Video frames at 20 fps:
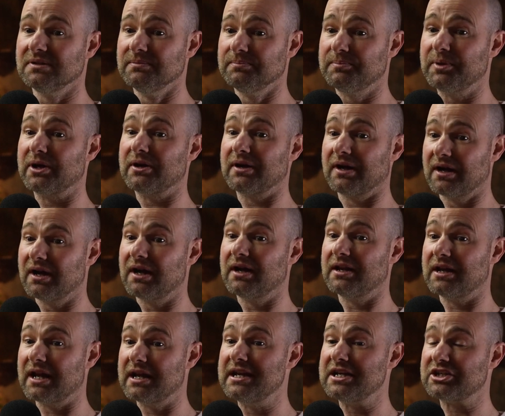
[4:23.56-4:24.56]
But
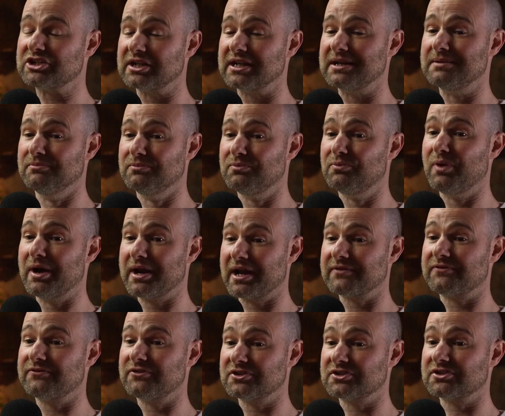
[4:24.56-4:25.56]
initially, when we
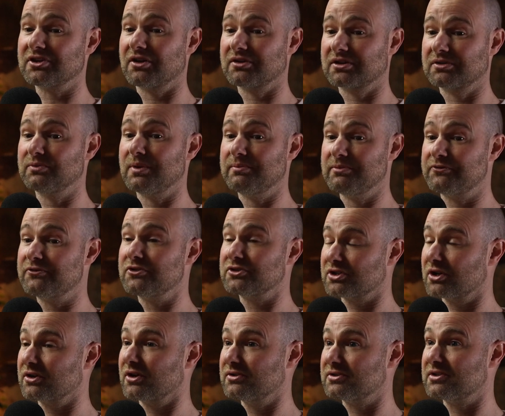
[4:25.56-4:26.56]
first started
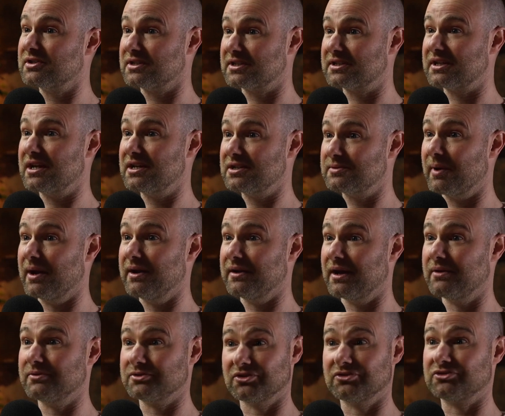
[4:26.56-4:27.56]
going to the stage band,
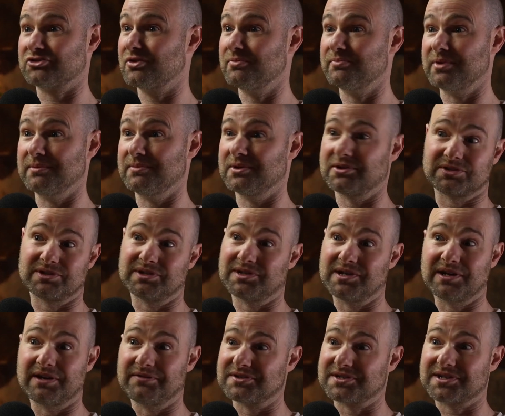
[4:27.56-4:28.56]
I was on trumpet because I
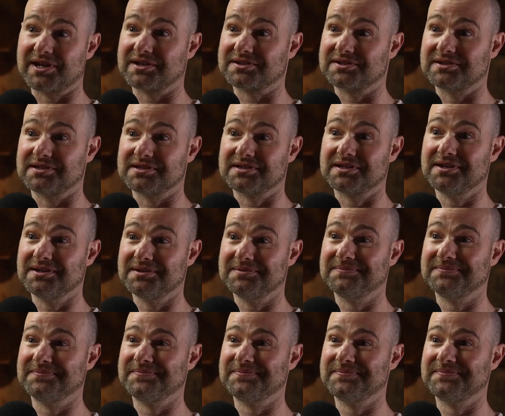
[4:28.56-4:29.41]
didn't have a sax at the time.